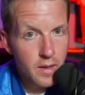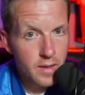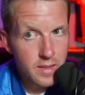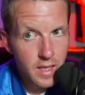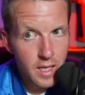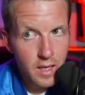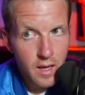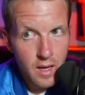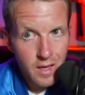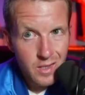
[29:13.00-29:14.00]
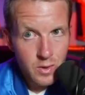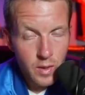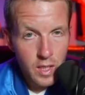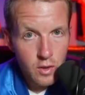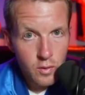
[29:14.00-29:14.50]
And so
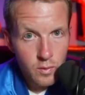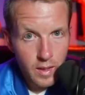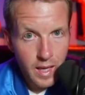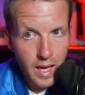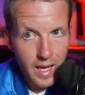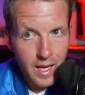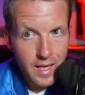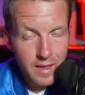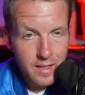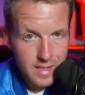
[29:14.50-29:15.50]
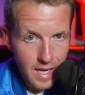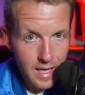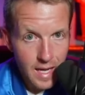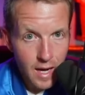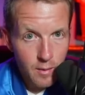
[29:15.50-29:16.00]
he knew hey, I got to get this guy
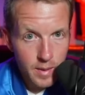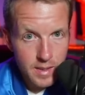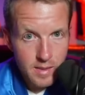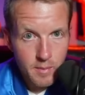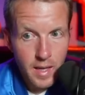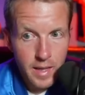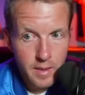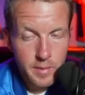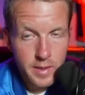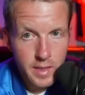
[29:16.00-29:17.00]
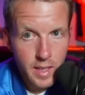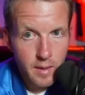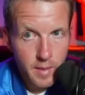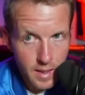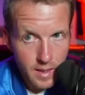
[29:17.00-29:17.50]
now because I'm not going to be able to get
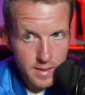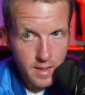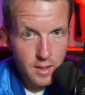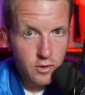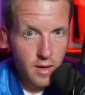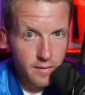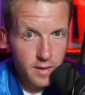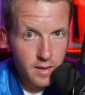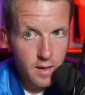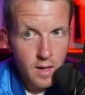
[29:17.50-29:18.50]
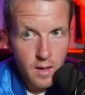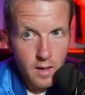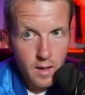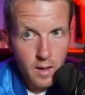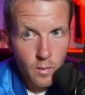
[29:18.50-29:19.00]
him in as an undrafted
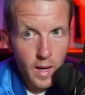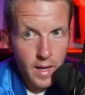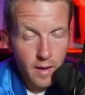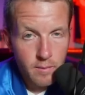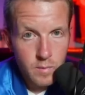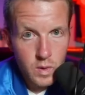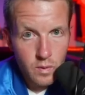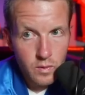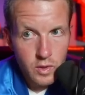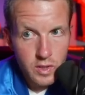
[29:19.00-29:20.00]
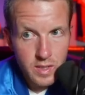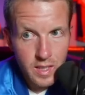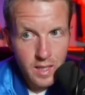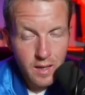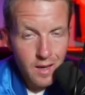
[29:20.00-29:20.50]
wideout. So just
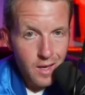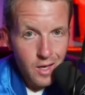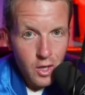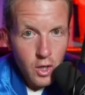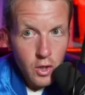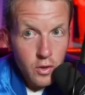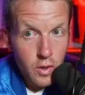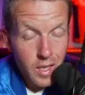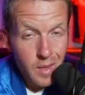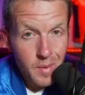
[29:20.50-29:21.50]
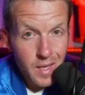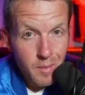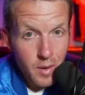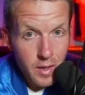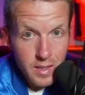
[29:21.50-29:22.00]
seeing, could he be
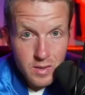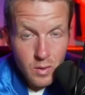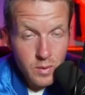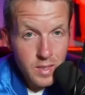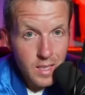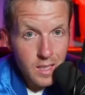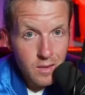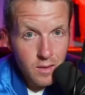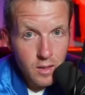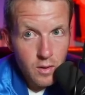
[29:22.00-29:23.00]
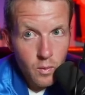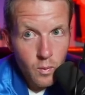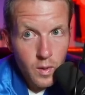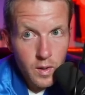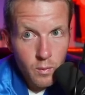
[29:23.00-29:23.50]
Marquez Colston?
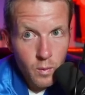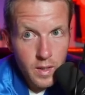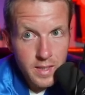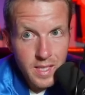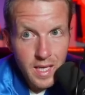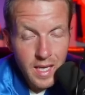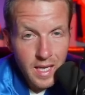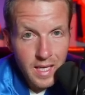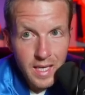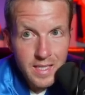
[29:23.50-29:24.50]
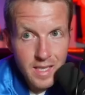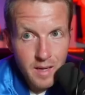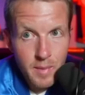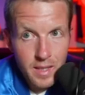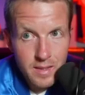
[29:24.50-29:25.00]
What is he? He's
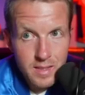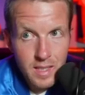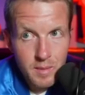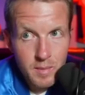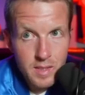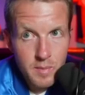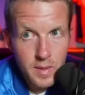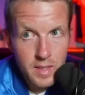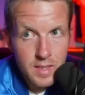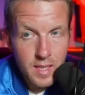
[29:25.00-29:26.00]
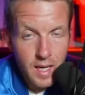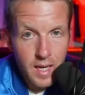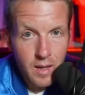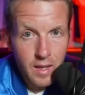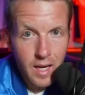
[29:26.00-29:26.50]
to make this team. He's a beast.
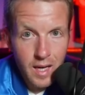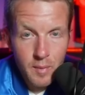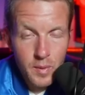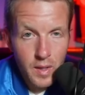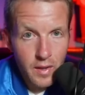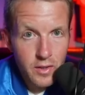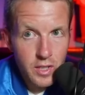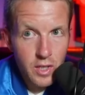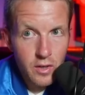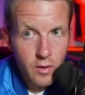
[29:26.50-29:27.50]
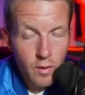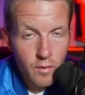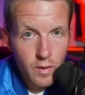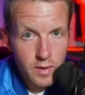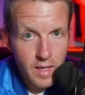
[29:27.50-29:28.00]
Got a couple others here to go
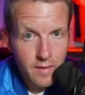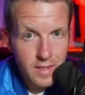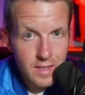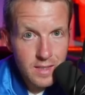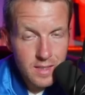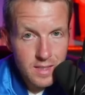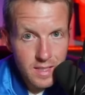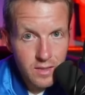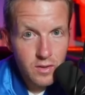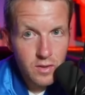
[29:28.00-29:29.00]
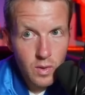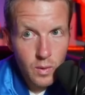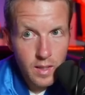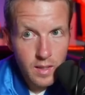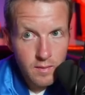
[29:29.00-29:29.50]
over. David Sills, who I
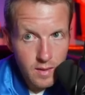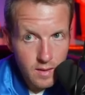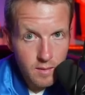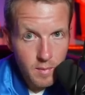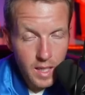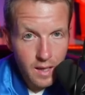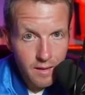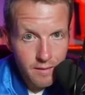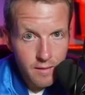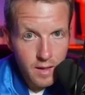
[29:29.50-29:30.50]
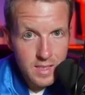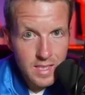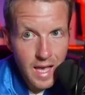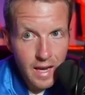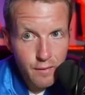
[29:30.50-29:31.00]
didn't even make a
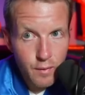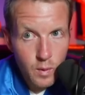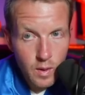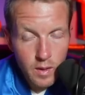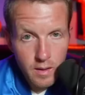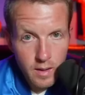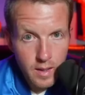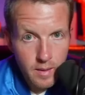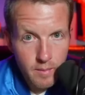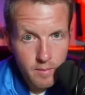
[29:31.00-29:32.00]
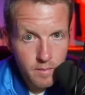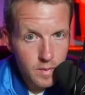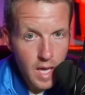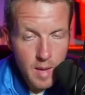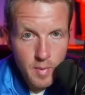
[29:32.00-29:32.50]
slide for,
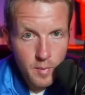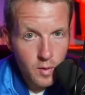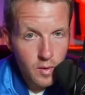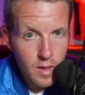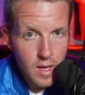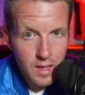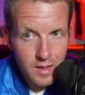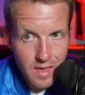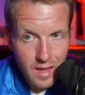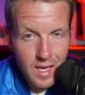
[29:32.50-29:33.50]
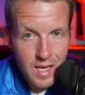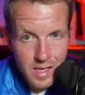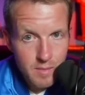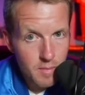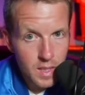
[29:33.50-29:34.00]
capable. Think
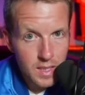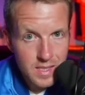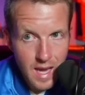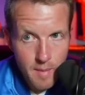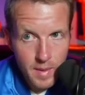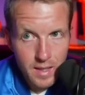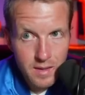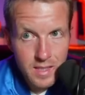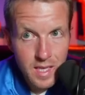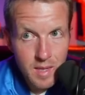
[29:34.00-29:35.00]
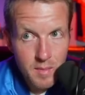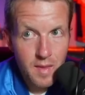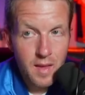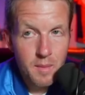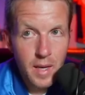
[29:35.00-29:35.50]
he does not make this team.
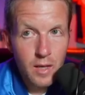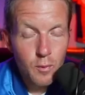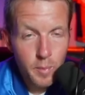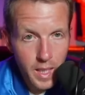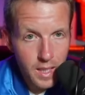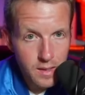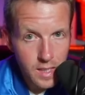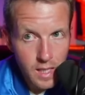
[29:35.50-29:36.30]
And then Michael Bandy,